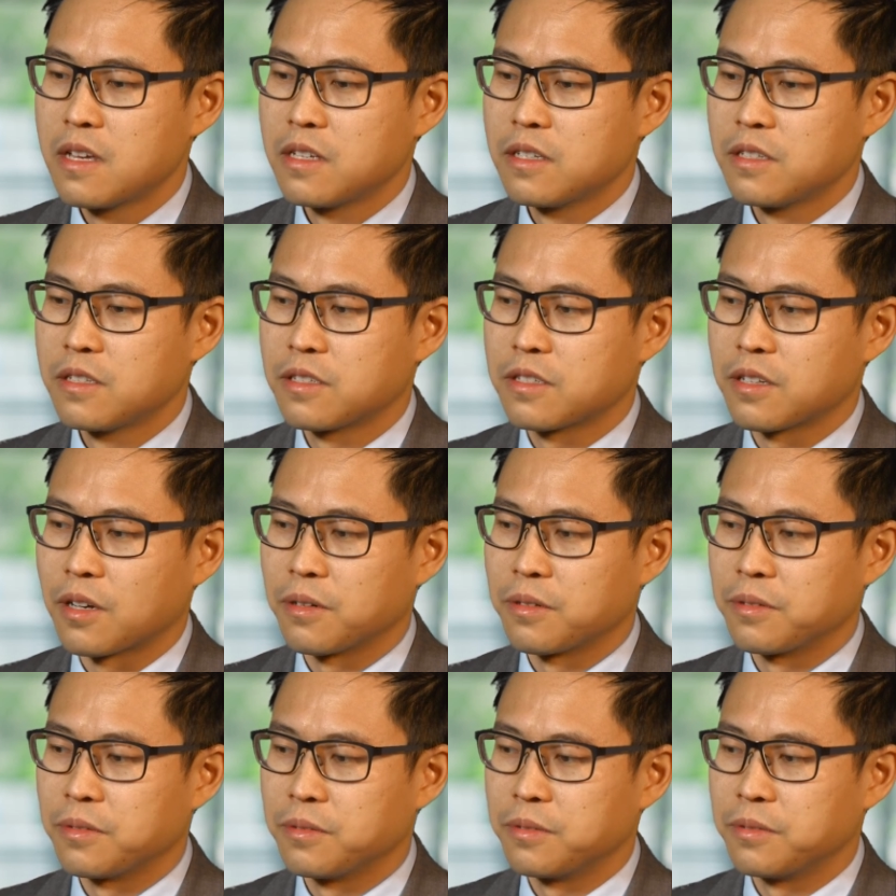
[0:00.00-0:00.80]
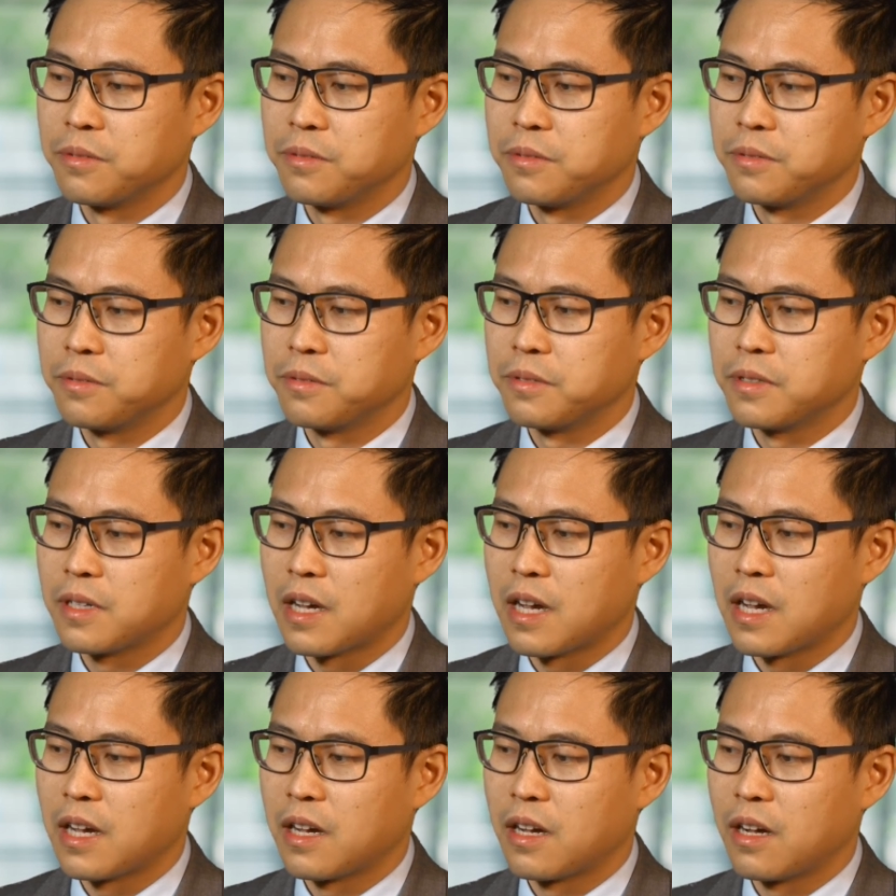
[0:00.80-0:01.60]
So
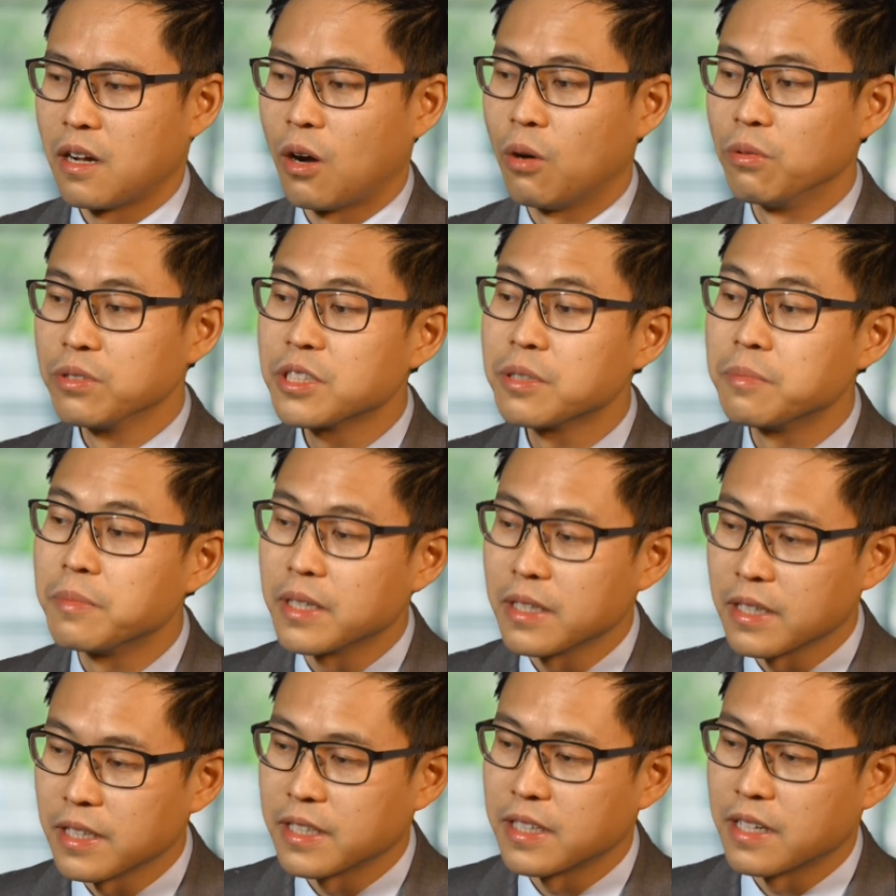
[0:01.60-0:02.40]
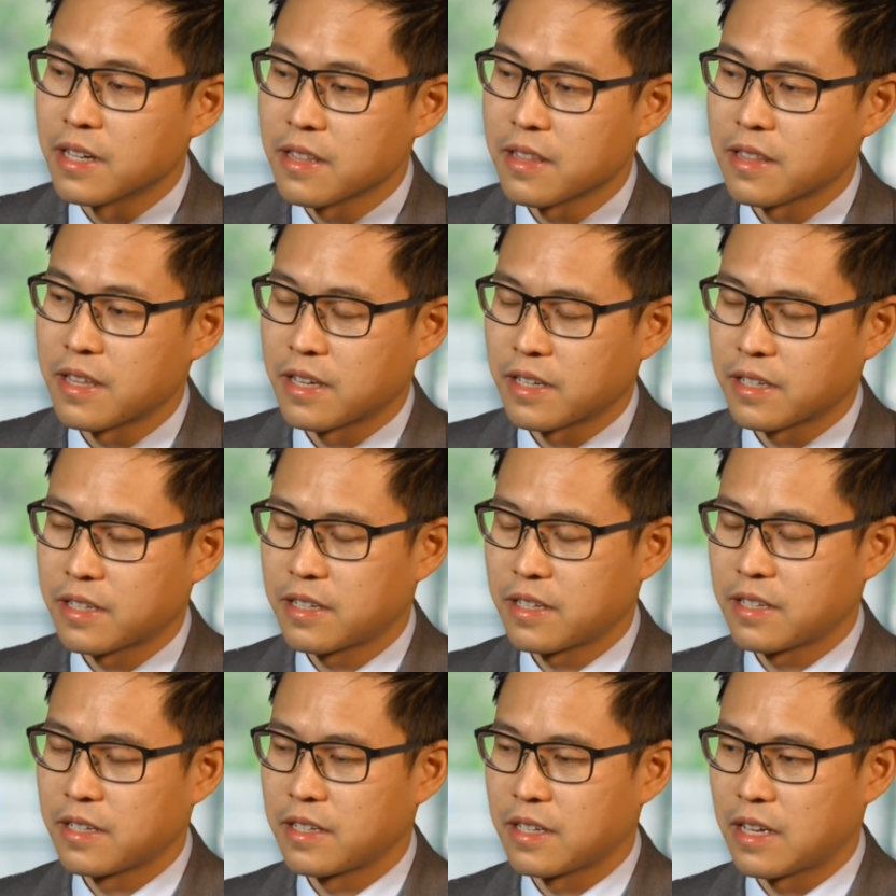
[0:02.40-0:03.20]
ultimately, I think
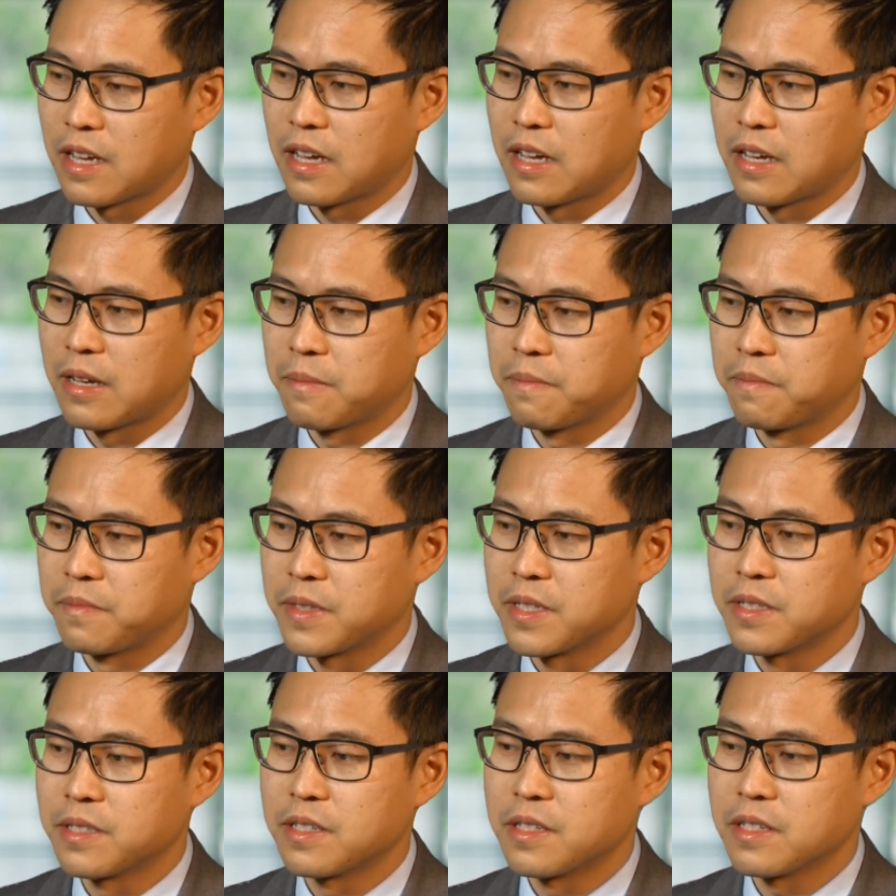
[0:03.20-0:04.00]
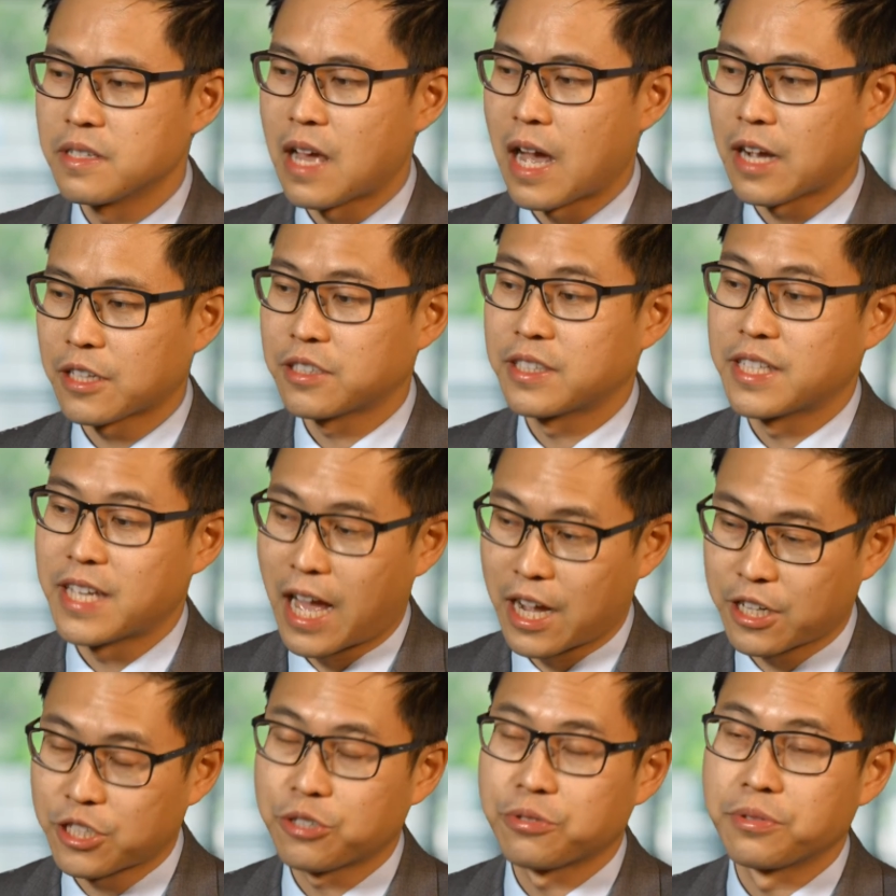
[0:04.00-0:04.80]
the
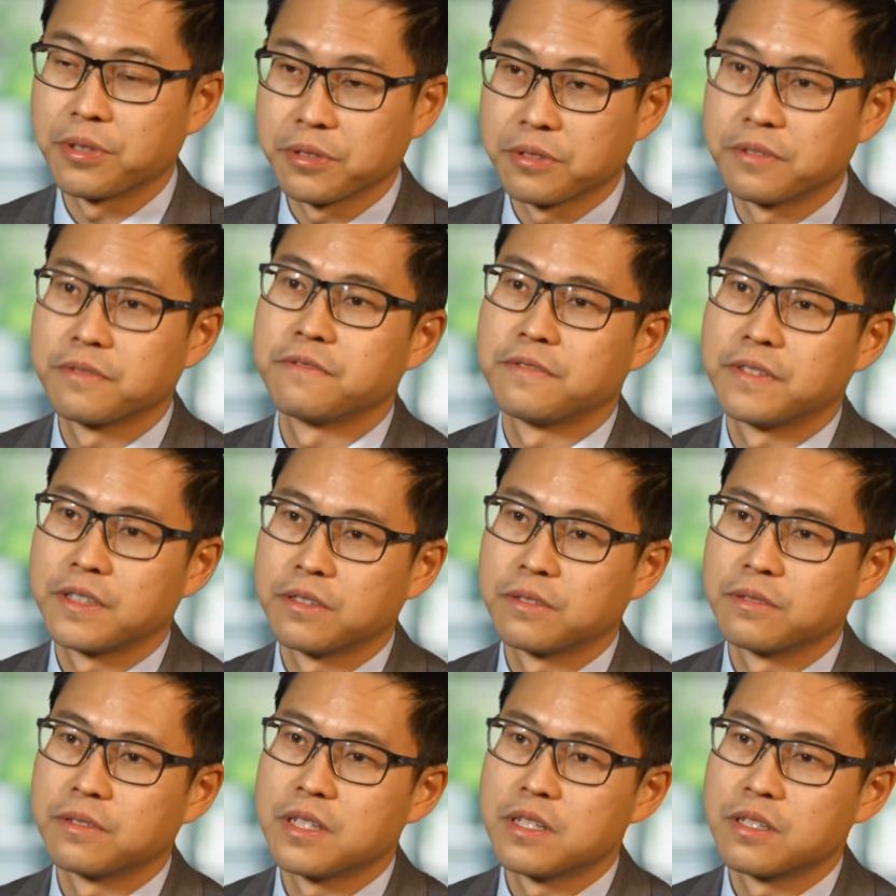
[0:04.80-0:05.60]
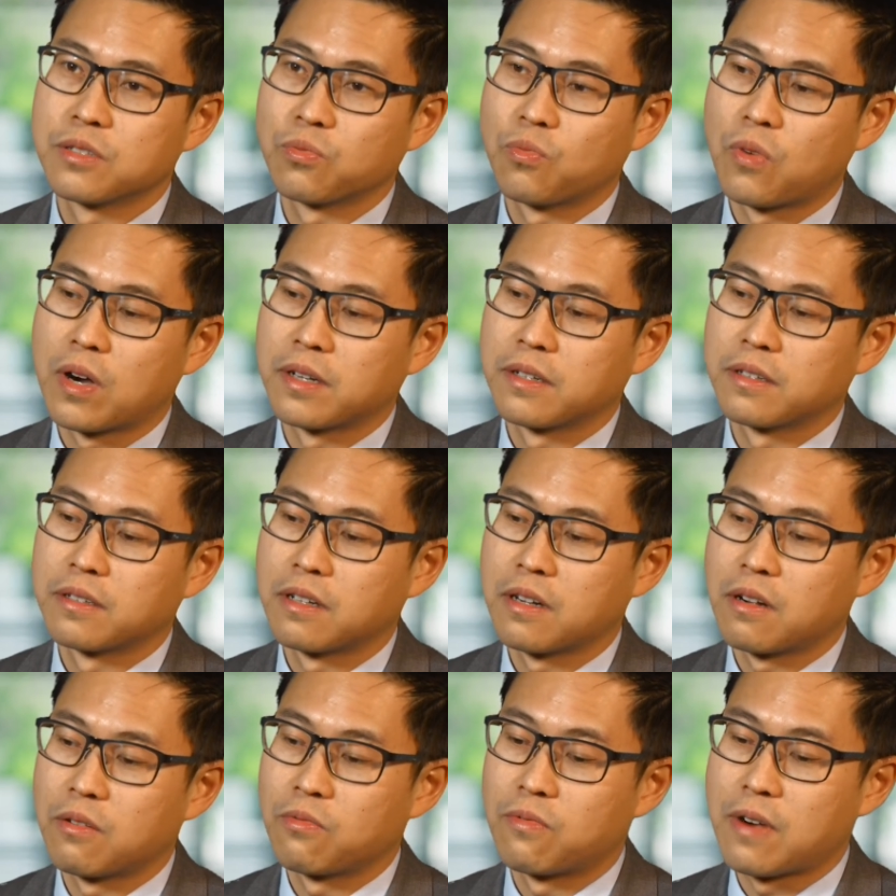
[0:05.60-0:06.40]
actuarial field is one
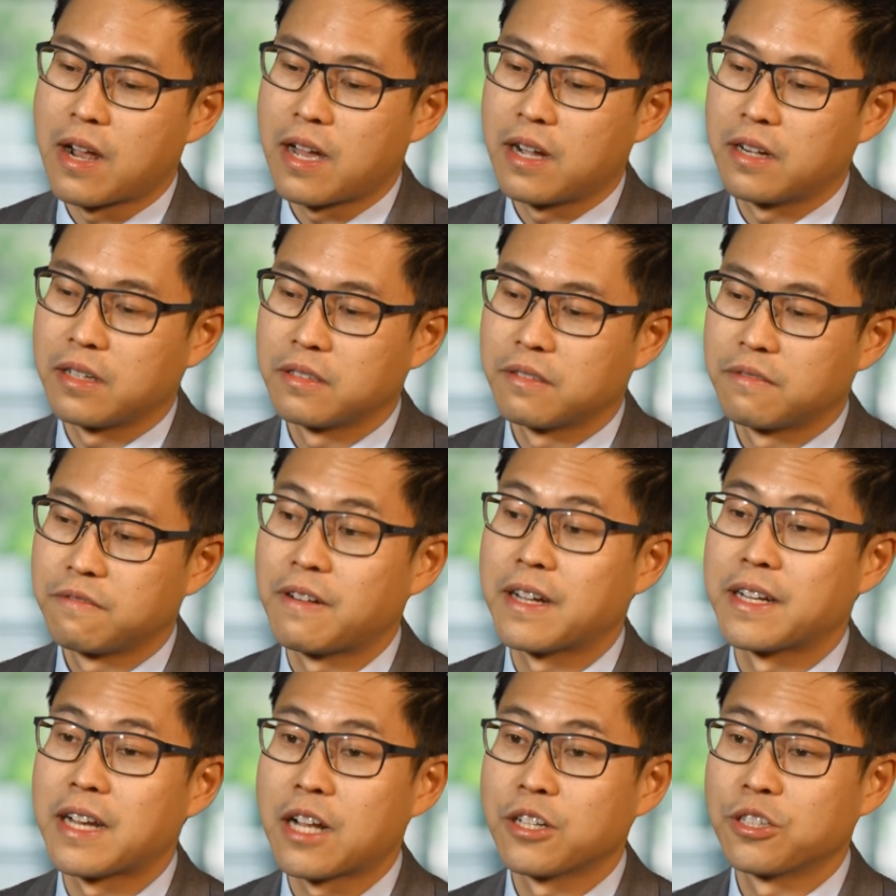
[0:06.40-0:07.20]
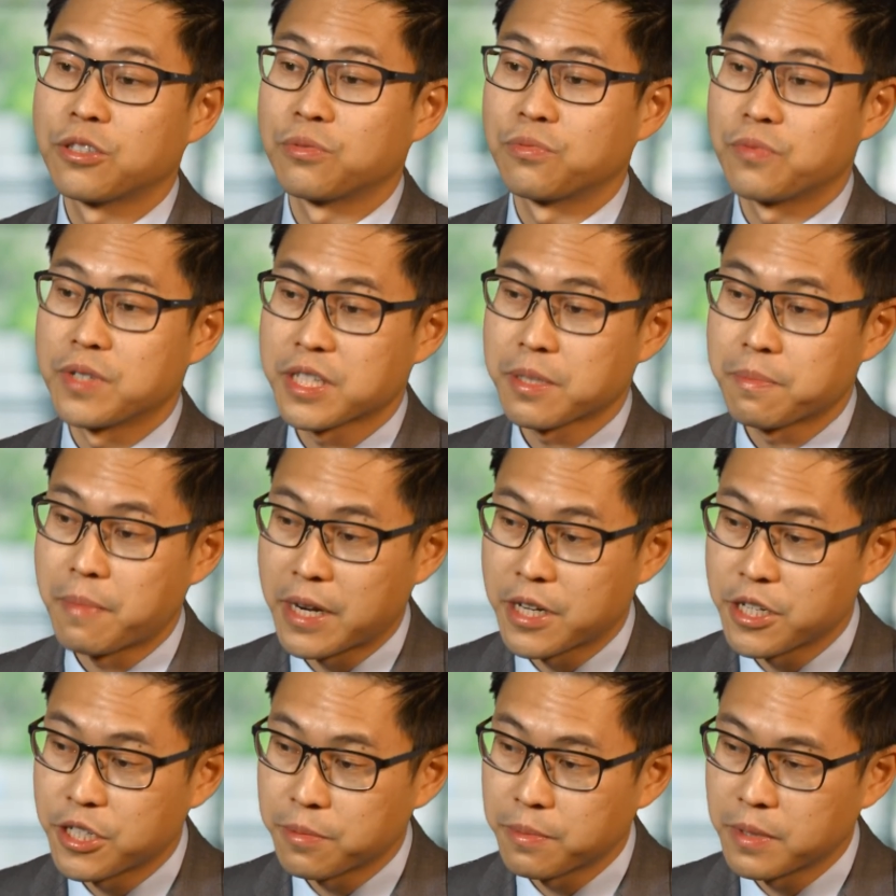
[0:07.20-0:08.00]
around financial risk
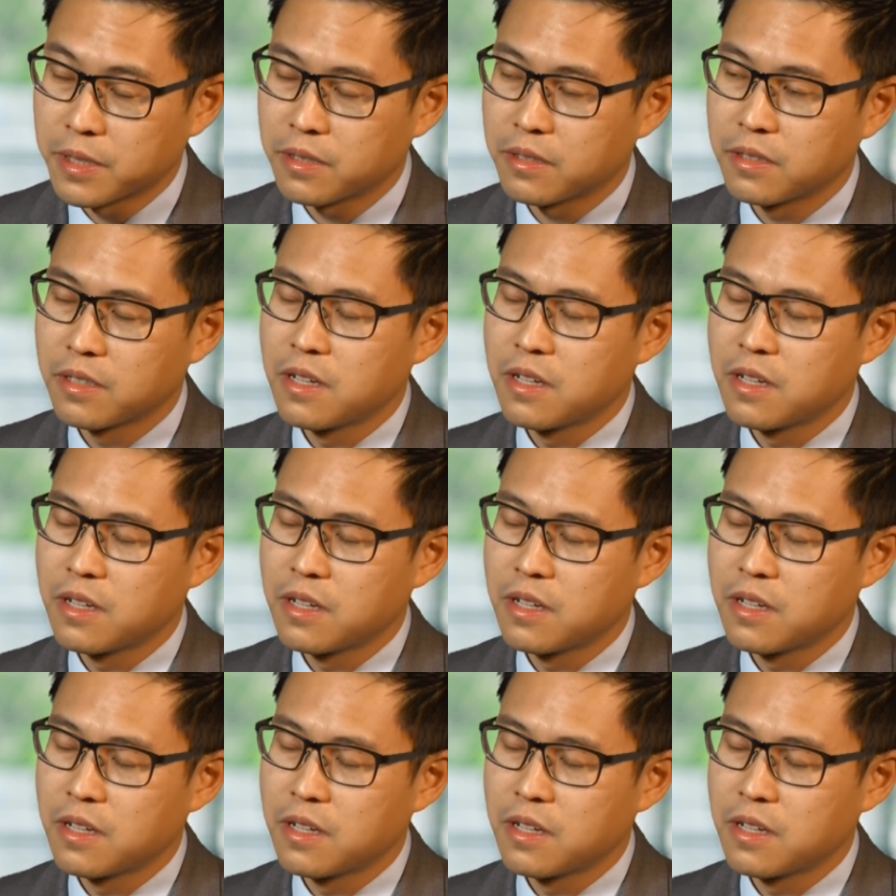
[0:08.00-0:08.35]
management